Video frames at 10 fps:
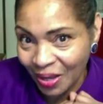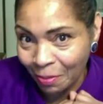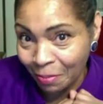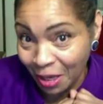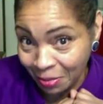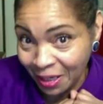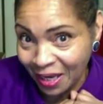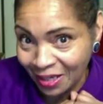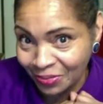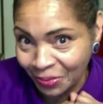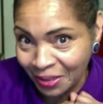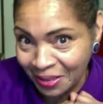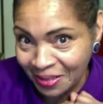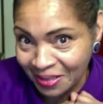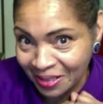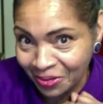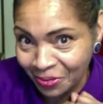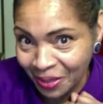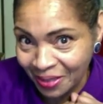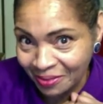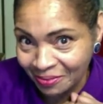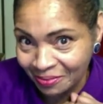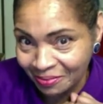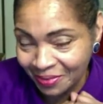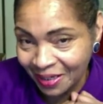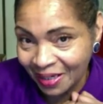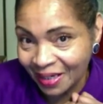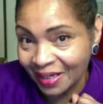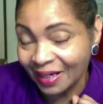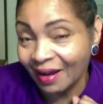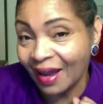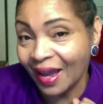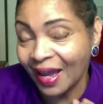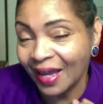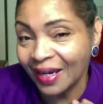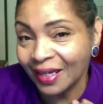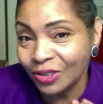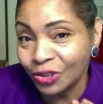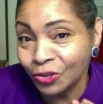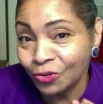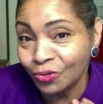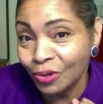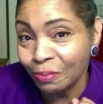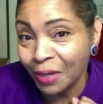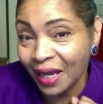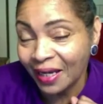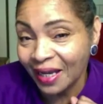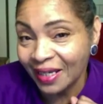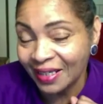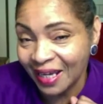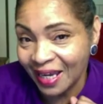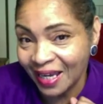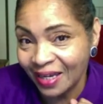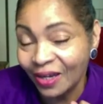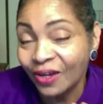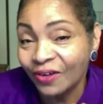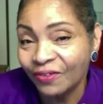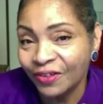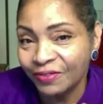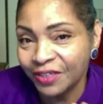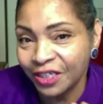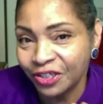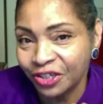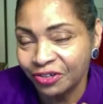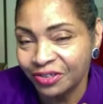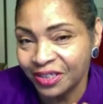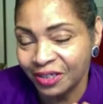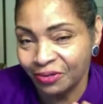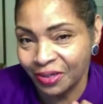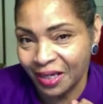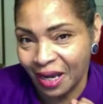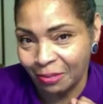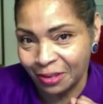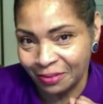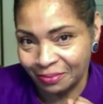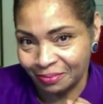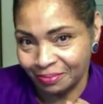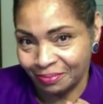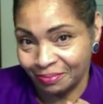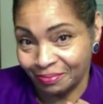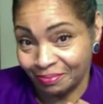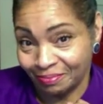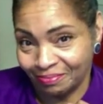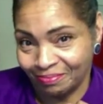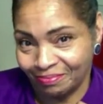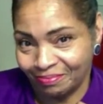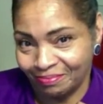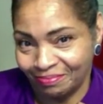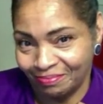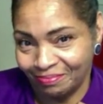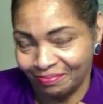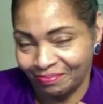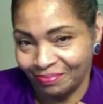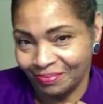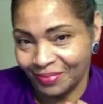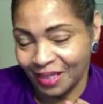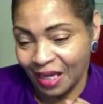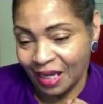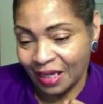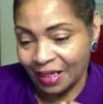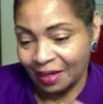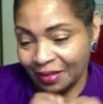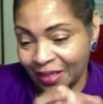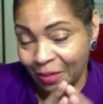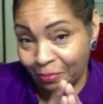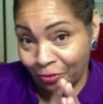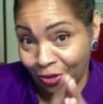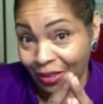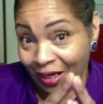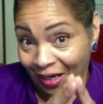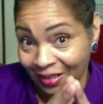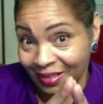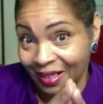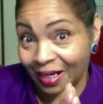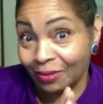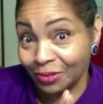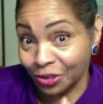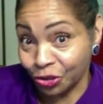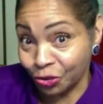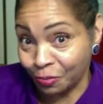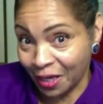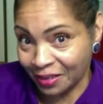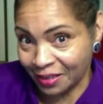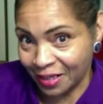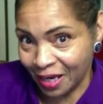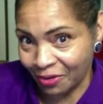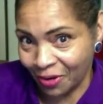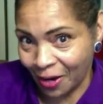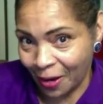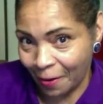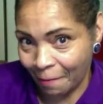Baby Cakes wanted a cigarette. Now, I had a two pack a day, 15 year cigarette habit. Mm -hmm. Now, at that point, like I said, I was at two packs a day, right?